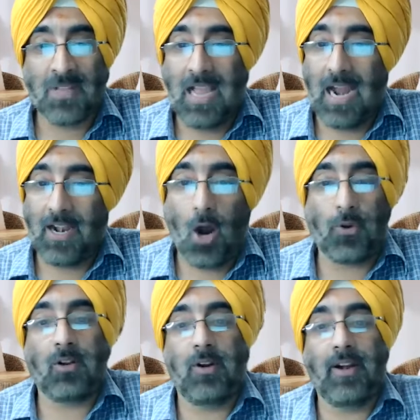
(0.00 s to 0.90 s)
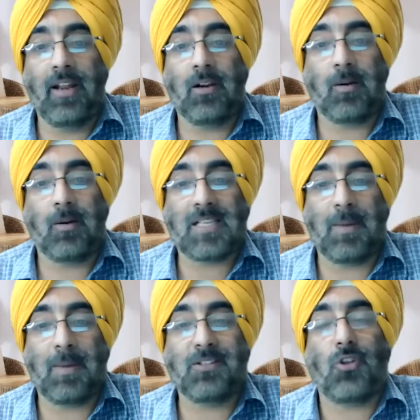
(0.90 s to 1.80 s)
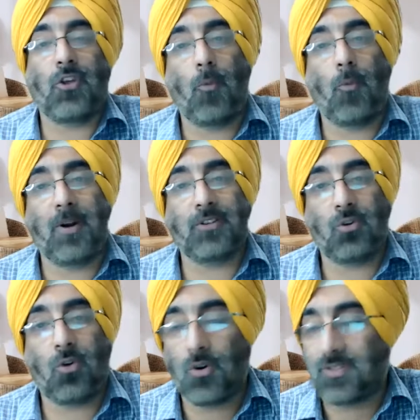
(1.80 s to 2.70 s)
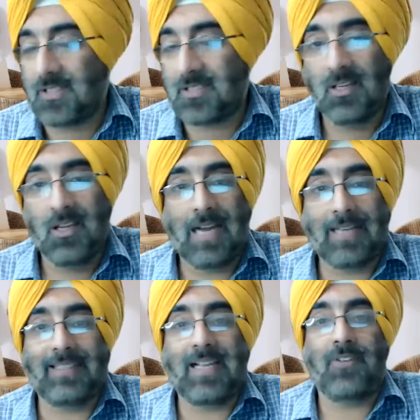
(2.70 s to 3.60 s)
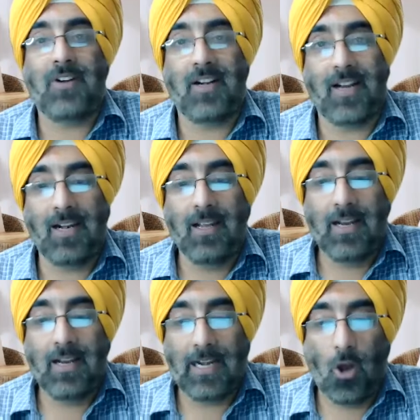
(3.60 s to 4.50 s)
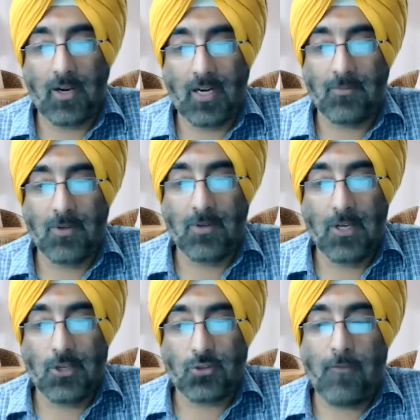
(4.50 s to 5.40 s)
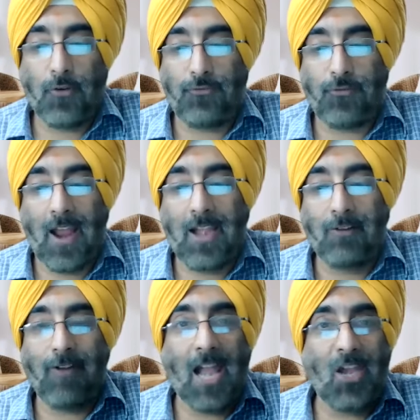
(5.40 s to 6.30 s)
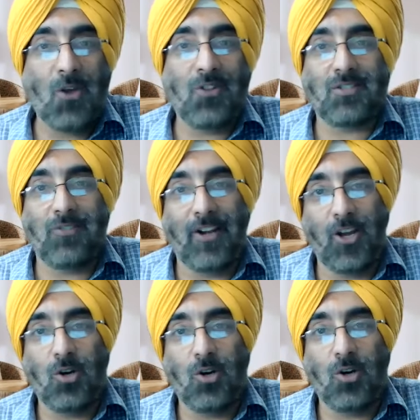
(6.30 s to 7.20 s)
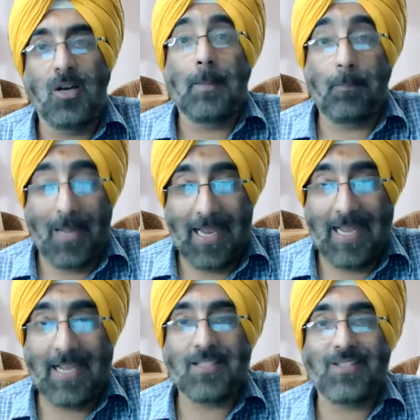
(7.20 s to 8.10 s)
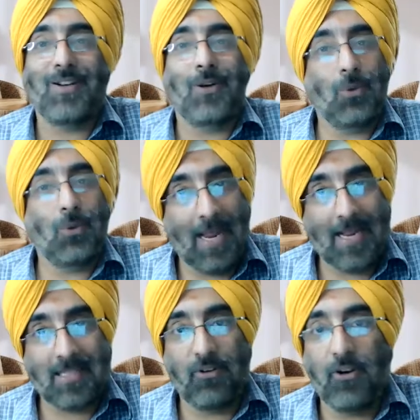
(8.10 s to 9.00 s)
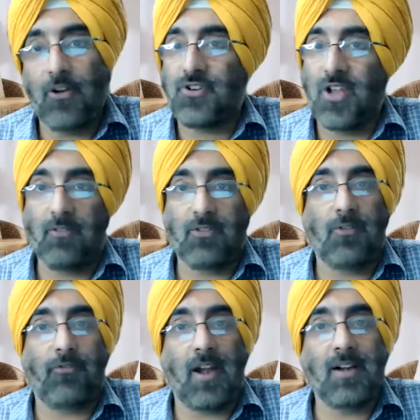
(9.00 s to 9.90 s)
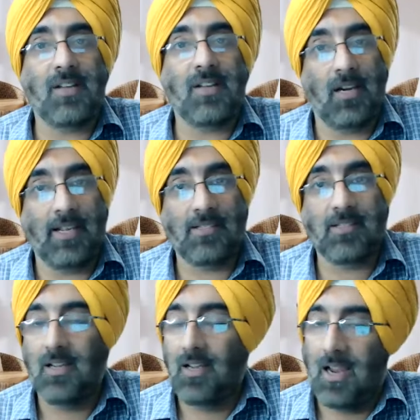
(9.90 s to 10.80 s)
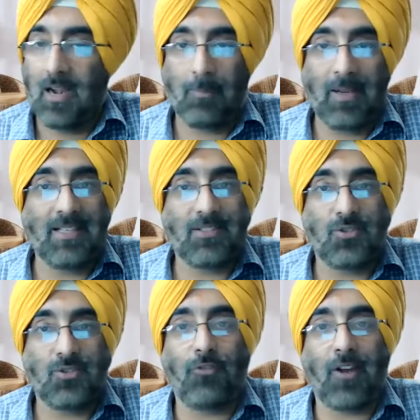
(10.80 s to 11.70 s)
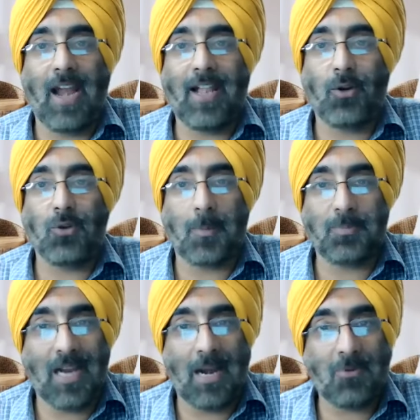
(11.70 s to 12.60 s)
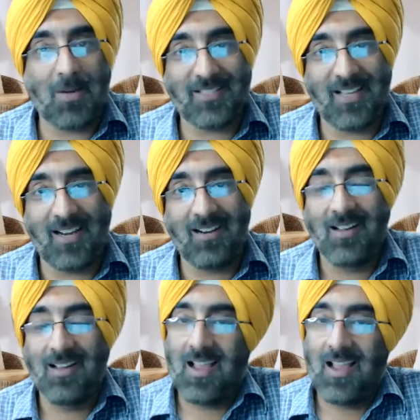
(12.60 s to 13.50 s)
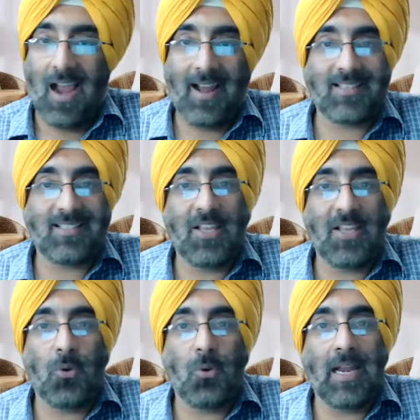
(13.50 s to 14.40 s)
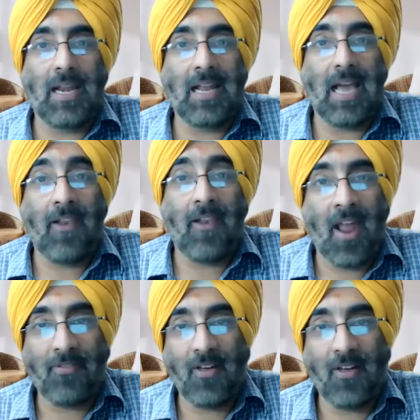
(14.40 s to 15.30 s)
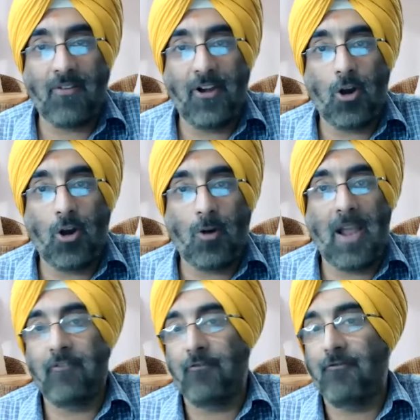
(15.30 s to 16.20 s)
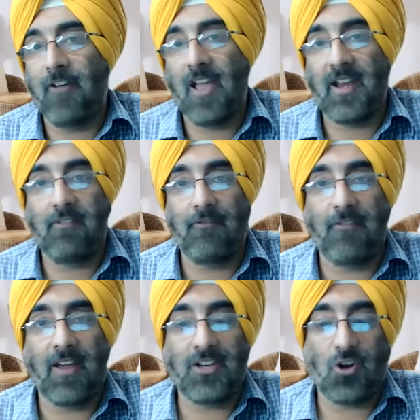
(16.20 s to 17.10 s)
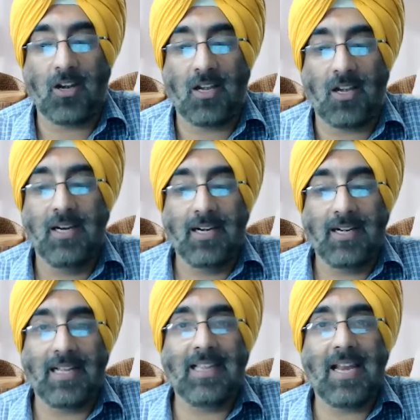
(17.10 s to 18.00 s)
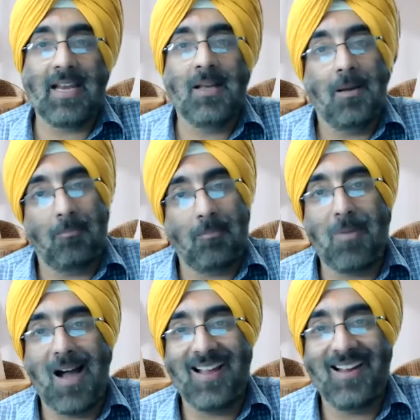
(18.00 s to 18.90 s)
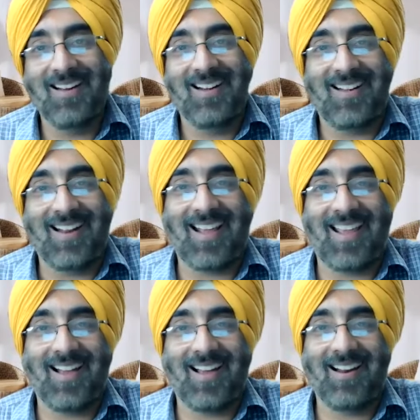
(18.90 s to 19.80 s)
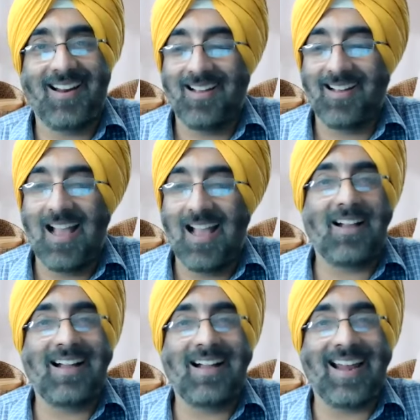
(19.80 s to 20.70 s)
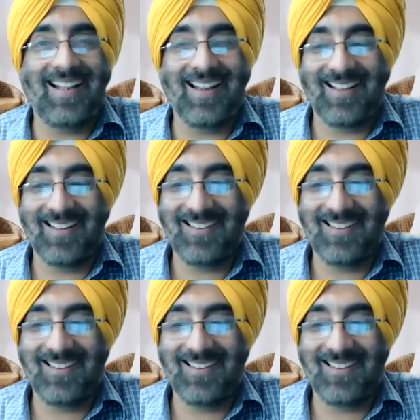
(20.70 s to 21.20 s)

And how to include expenses on equipments or courses, I think I've detailed it long enough. So if you find value in this video, please do like this video and share with your friends and colleagues. And please don't forget to subscribe to my channel. And I see you in another video of mine very, very shortly. Till then, bye-bye. Take care. Have a great day.